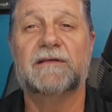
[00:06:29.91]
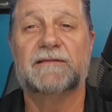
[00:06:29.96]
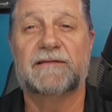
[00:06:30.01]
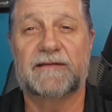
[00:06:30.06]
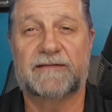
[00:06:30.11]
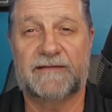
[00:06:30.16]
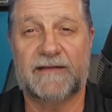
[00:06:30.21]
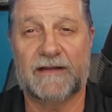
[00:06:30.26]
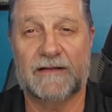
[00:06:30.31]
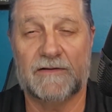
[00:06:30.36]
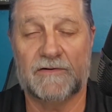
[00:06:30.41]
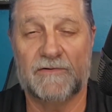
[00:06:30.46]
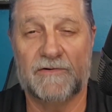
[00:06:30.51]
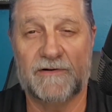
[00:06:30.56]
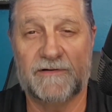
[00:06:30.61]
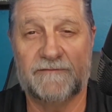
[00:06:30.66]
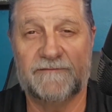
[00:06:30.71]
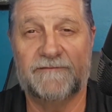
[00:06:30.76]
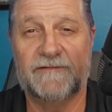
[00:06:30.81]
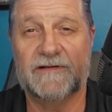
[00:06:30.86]
that
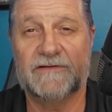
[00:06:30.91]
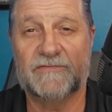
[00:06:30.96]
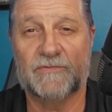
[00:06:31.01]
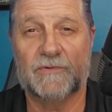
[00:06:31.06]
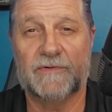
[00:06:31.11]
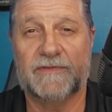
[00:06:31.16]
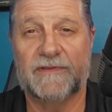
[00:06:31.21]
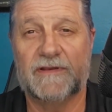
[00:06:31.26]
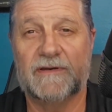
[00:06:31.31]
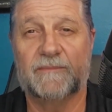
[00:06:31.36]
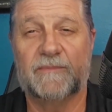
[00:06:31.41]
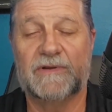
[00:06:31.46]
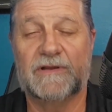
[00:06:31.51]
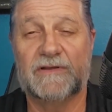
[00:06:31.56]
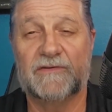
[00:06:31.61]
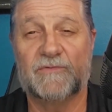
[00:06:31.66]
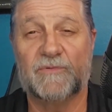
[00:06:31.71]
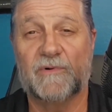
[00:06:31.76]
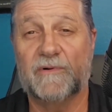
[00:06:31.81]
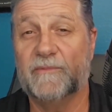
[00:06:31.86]
learning fits within,
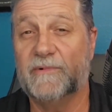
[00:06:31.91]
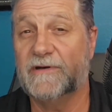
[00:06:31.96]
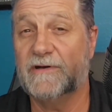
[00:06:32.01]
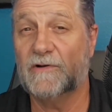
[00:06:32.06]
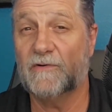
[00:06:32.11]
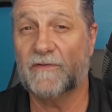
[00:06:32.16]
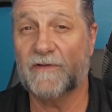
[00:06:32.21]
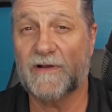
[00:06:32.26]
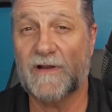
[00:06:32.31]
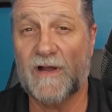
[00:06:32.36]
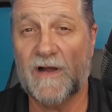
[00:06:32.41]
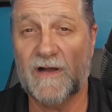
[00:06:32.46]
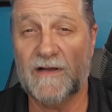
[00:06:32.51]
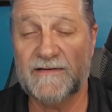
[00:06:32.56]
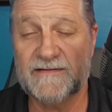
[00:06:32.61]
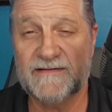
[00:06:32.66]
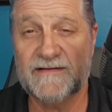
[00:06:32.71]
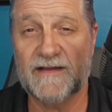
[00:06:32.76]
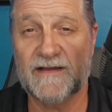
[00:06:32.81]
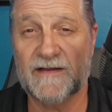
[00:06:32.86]
because when we know the
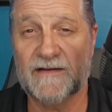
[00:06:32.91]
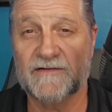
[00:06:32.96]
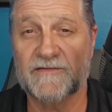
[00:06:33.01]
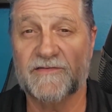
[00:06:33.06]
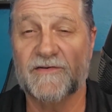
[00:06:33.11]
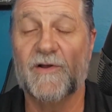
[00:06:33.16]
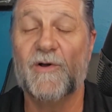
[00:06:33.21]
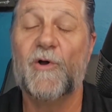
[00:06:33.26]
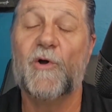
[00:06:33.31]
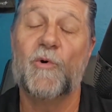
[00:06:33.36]
context,